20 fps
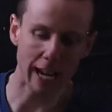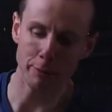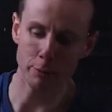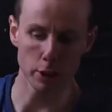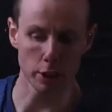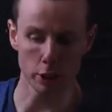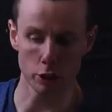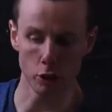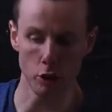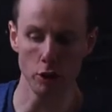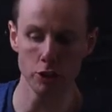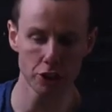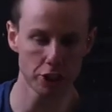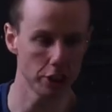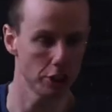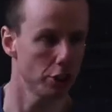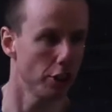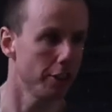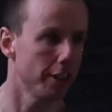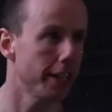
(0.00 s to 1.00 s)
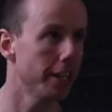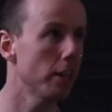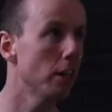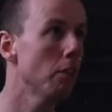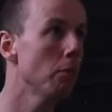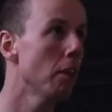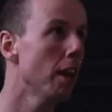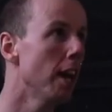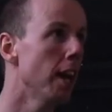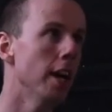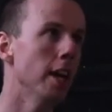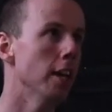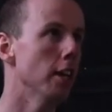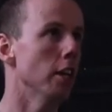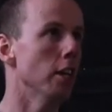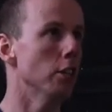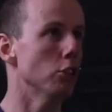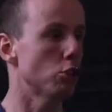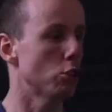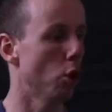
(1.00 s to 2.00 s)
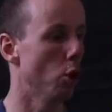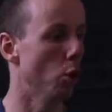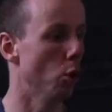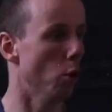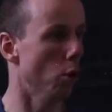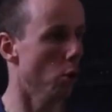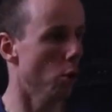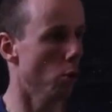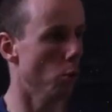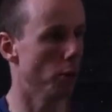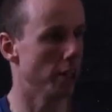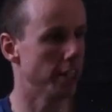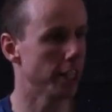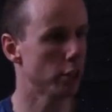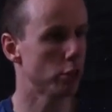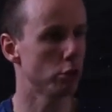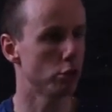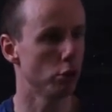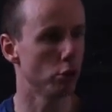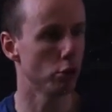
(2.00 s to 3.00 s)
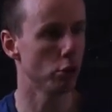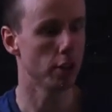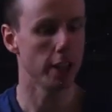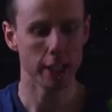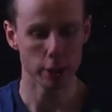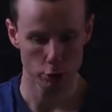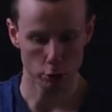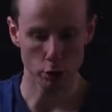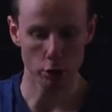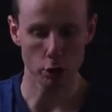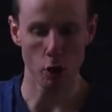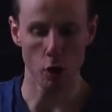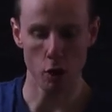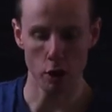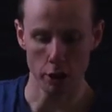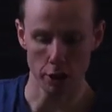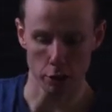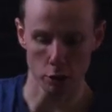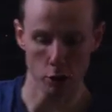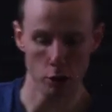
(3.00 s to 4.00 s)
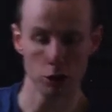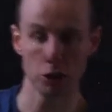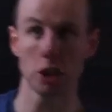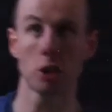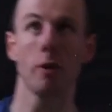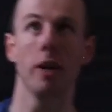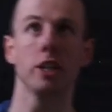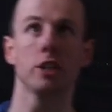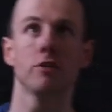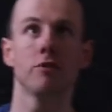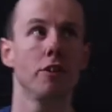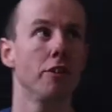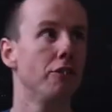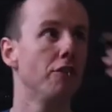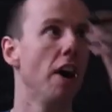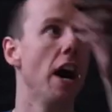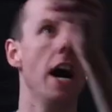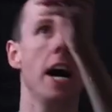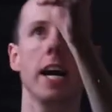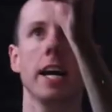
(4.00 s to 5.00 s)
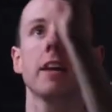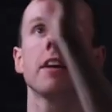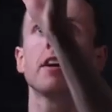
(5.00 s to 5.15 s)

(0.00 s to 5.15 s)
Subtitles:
the Lagrangian down here. So we need to do, let's do the Euler-Lagrange equation for phi